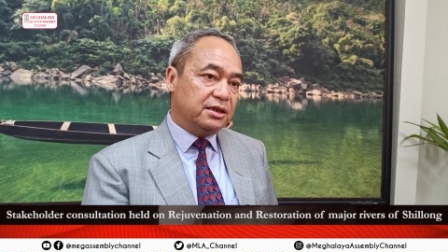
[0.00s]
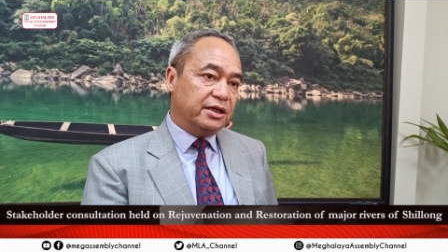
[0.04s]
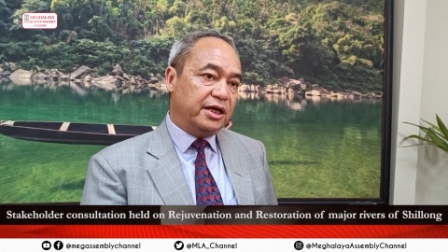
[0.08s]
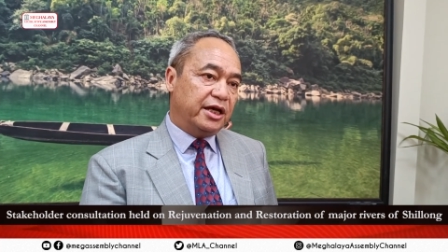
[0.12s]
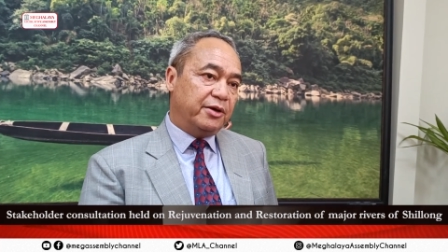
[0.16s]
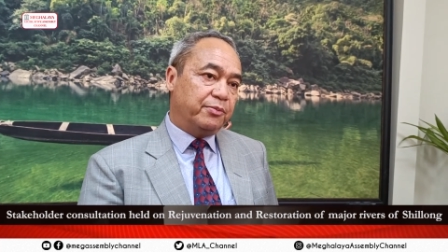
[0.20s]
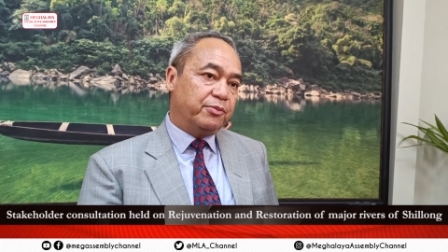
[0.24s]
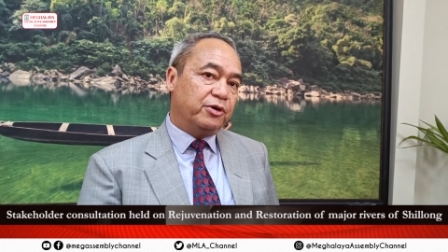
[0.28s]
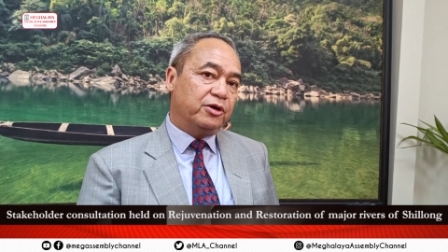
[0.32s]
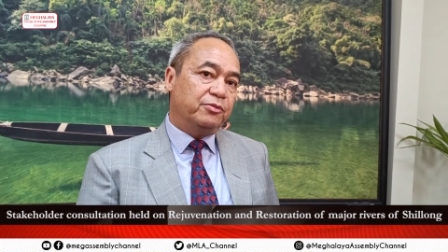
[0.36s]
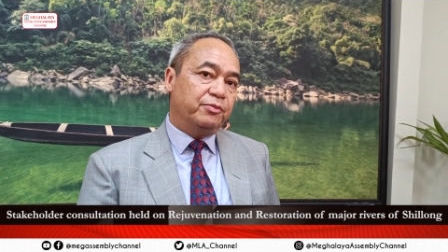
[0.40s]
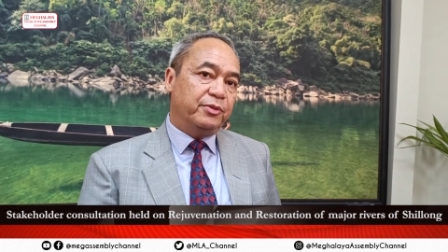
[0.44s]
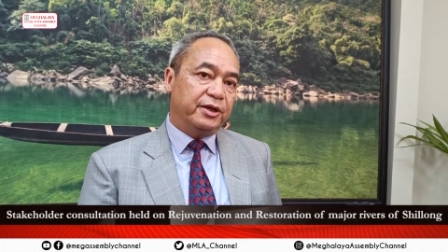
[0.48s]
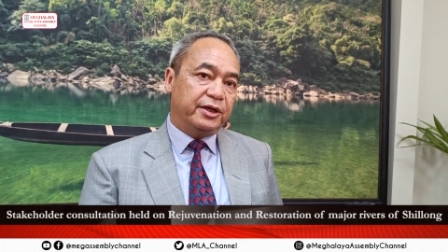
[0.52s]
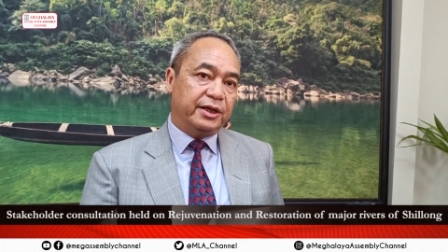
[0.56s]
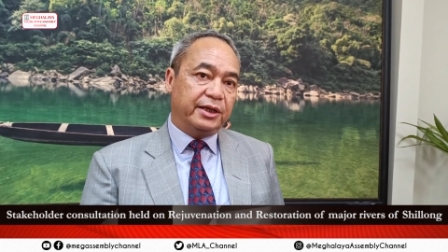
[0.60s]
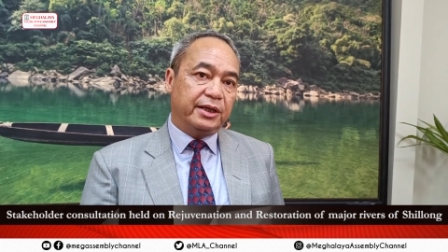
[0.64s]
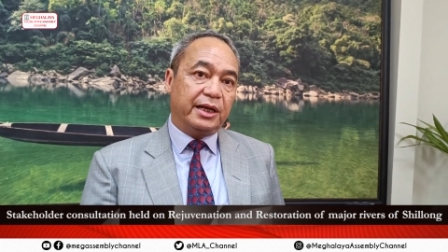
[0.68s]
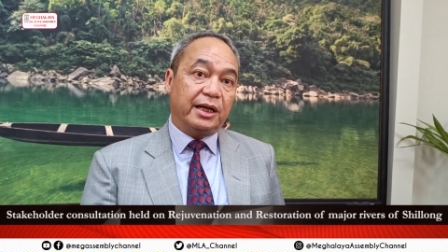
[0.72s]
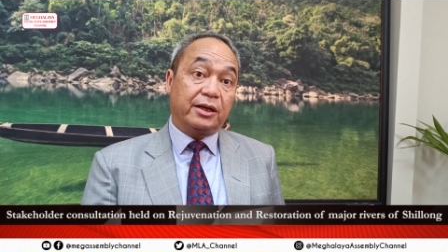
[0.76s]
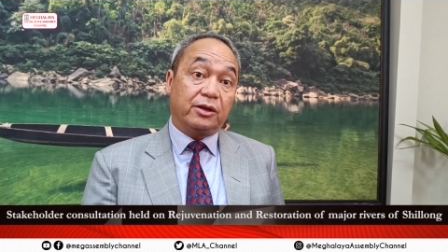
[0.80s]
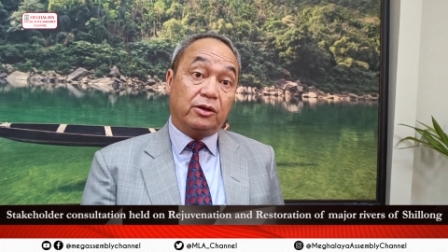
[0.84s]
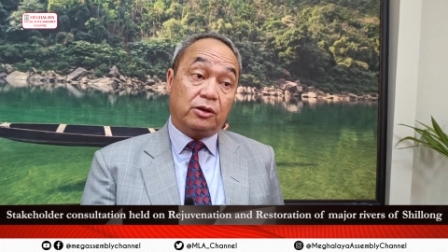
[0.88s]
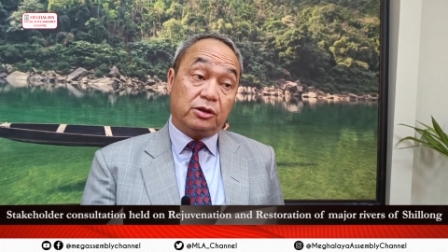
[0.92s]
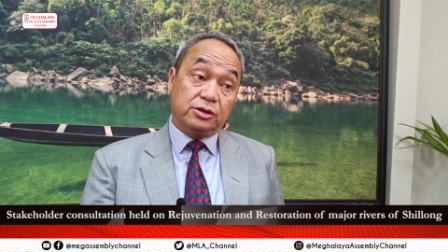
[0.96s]
April meeting
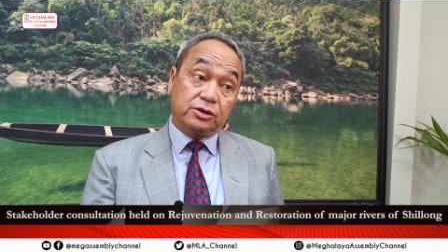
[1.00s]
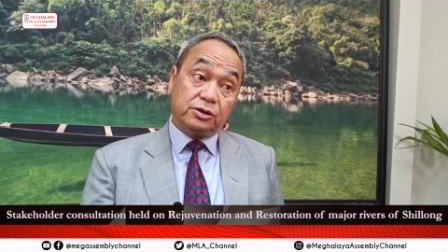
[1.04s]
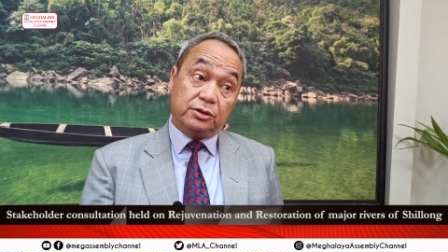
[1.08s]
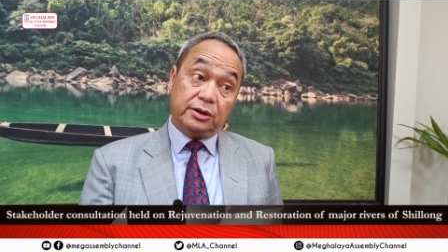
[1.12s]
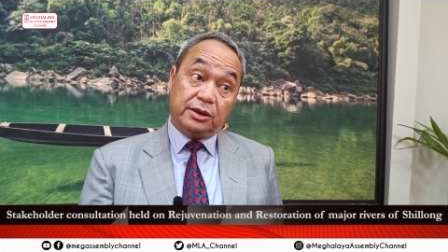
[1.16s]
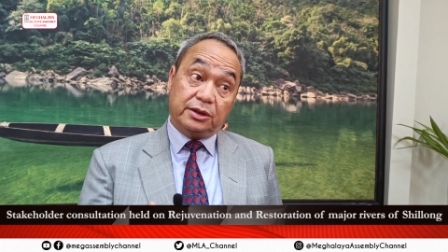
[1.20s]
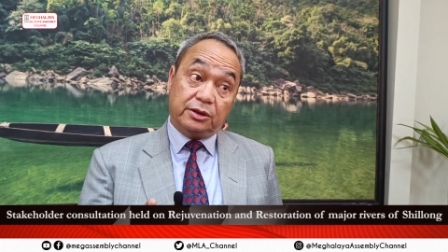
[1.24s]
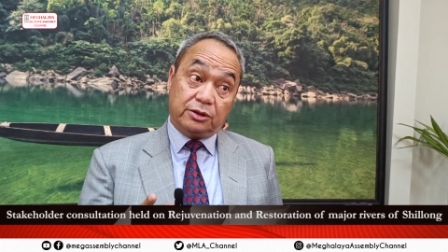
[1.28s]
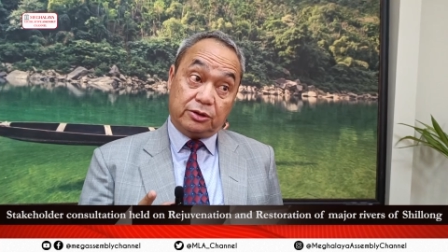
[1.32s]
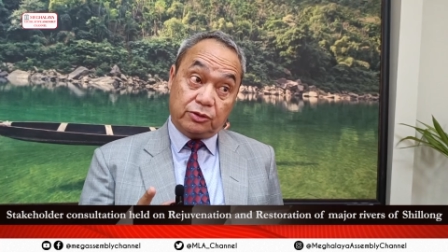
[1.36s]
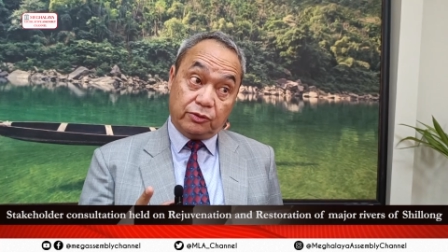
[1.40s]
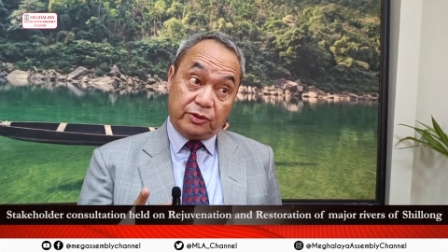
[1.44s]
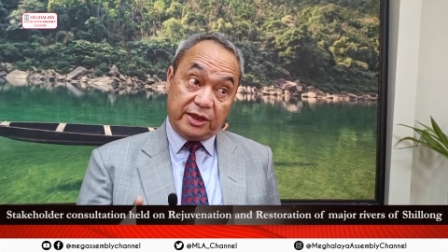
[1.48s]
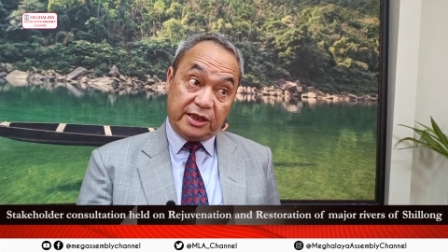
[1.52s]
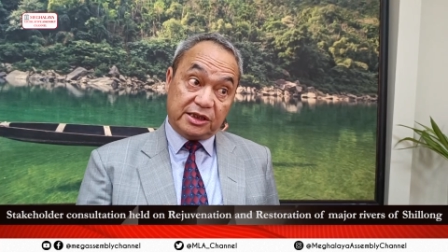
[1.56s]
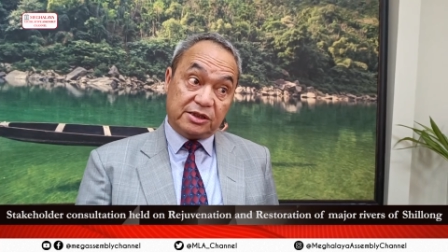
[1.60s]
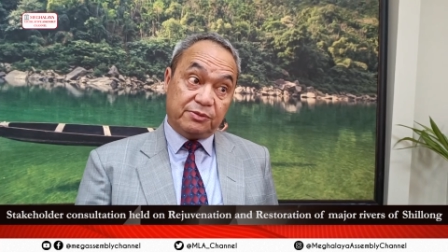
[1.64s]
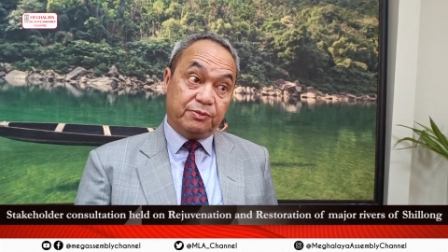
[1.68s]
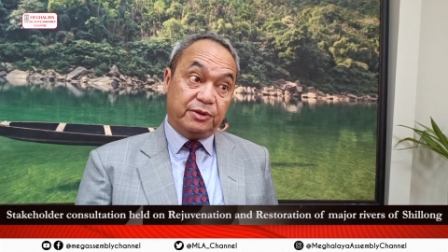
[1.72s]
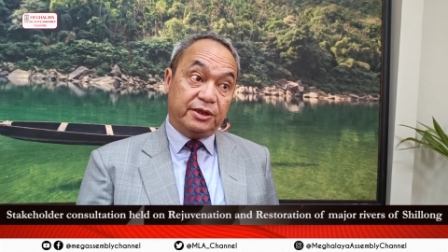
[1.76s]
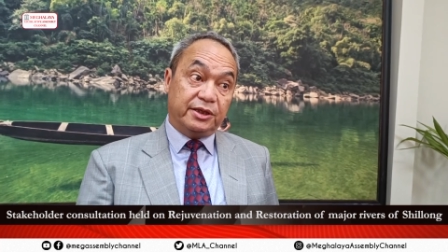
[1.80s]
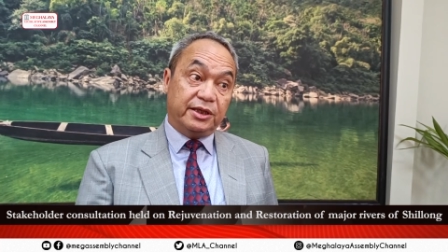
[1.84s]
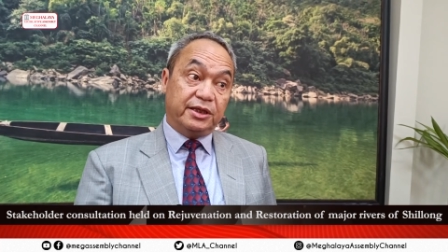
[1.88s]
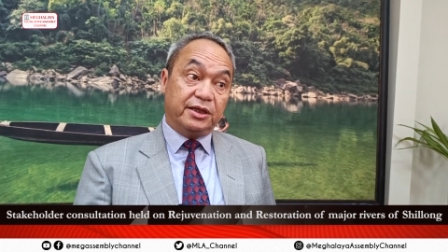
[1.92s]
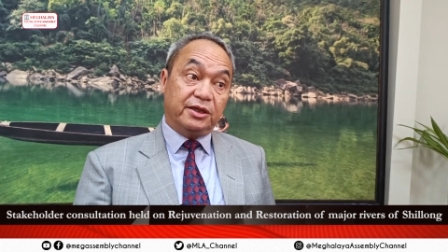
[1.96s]
and also in today's
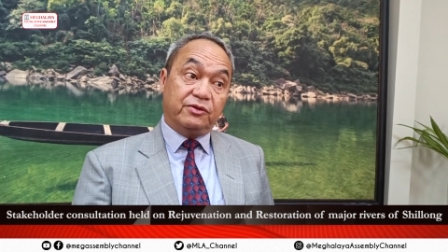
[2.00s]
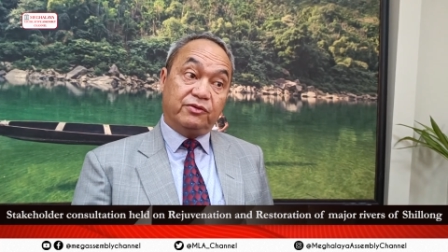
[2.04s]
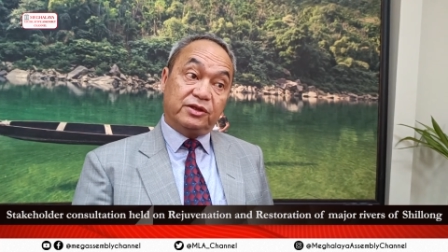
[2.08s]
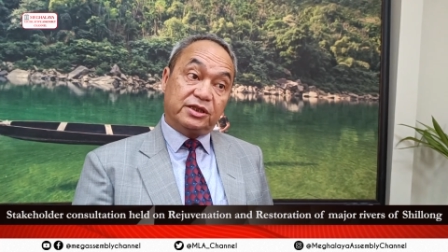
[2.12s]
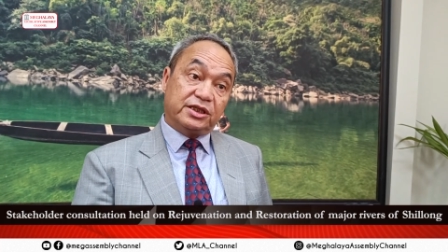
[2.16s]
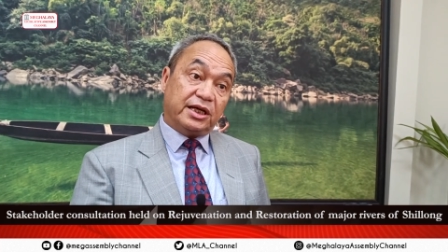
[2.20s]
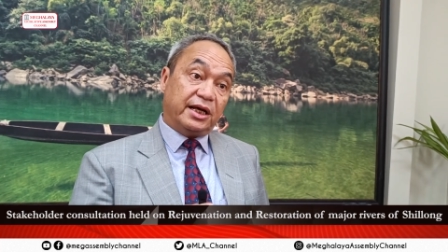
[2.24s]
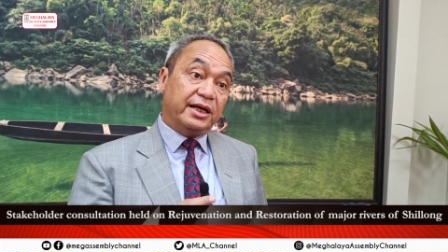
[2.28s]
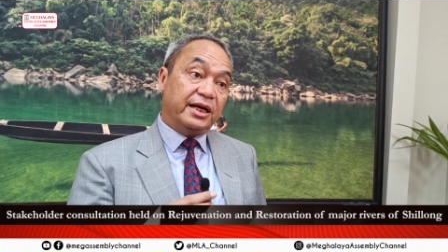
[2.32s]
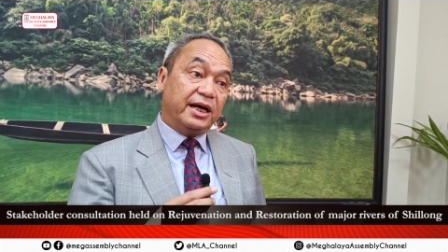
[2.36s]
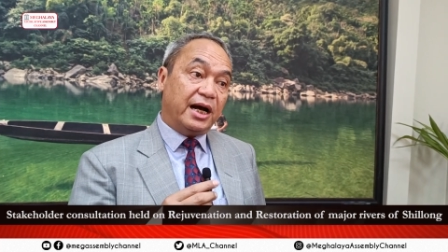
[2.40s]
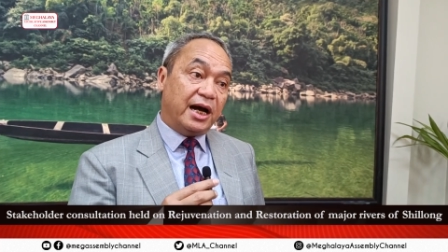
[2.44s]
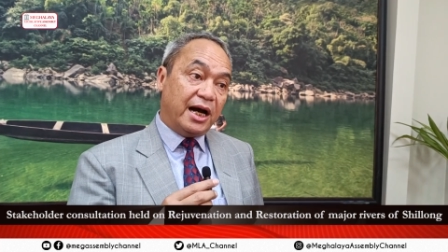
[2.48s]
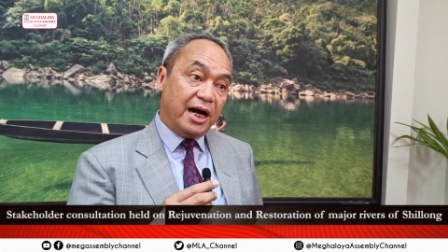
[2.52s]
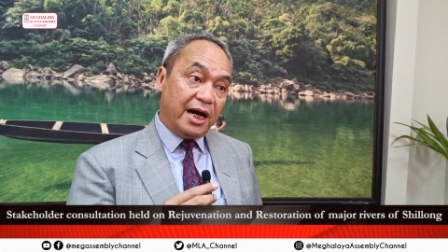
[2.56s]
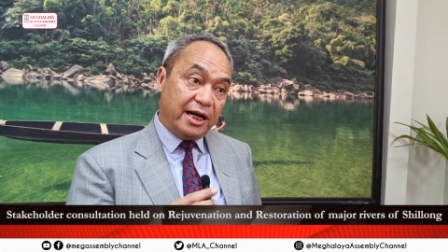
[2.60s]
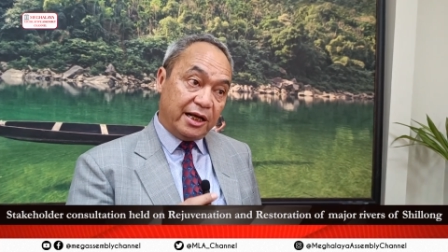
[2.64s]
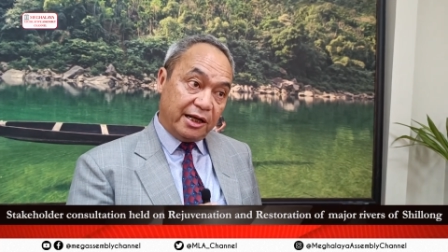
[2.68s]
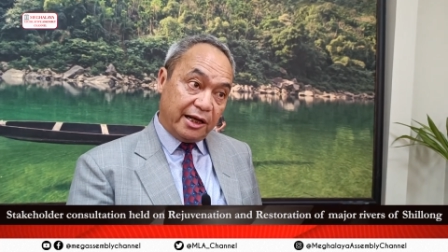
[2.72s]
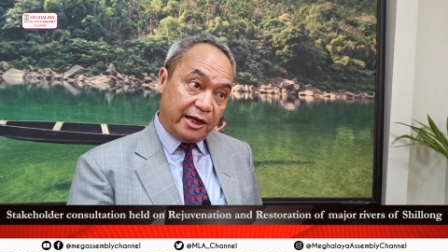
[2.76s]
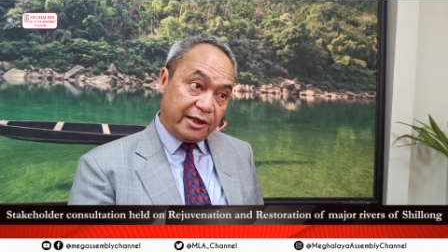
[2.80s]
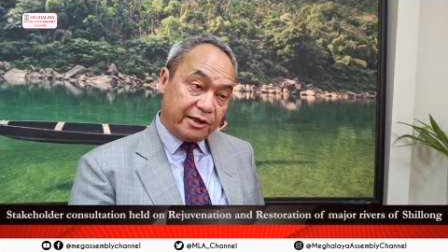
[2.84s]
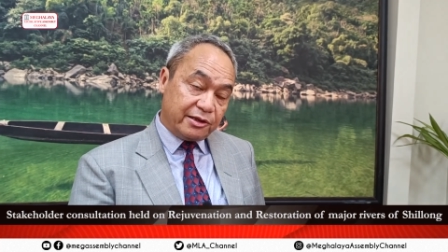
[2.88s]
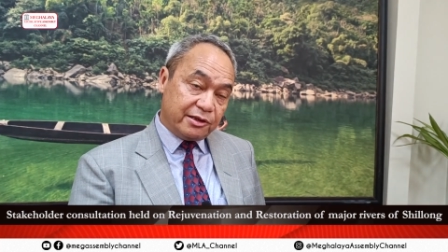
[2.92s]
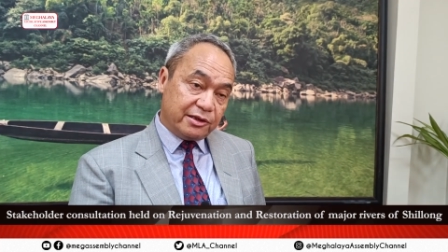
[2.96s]
meeting in which I
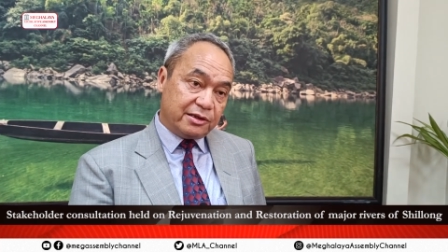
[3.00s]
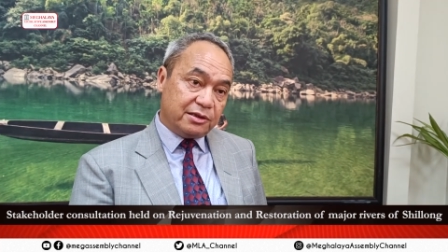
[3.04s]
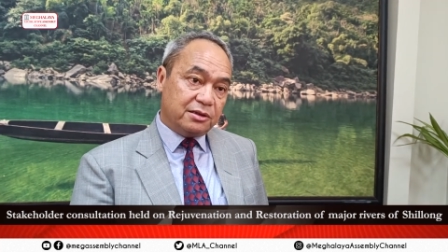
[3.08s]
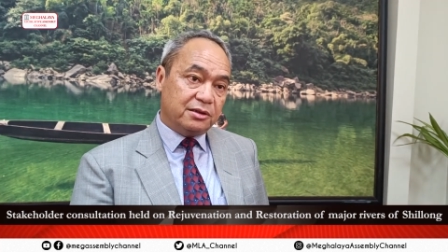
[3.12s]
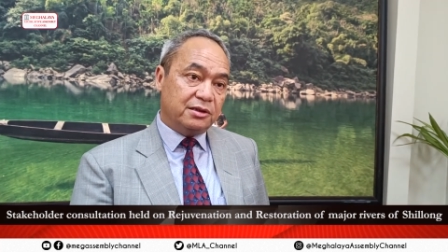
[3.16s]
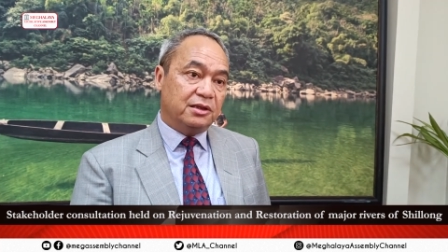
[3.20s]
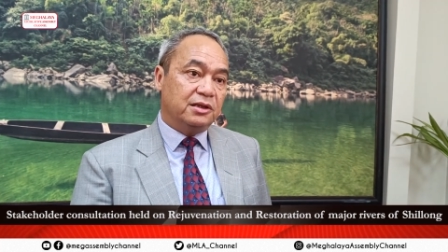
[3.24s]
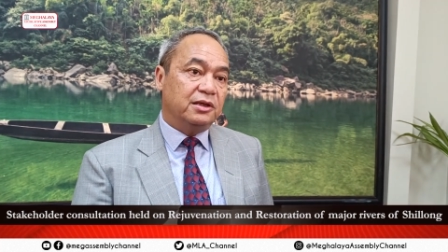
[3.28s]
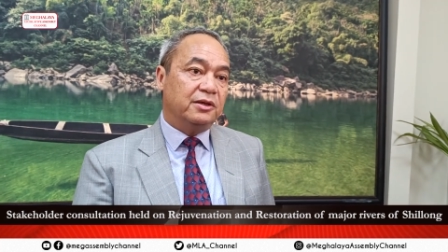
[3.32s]
highlighted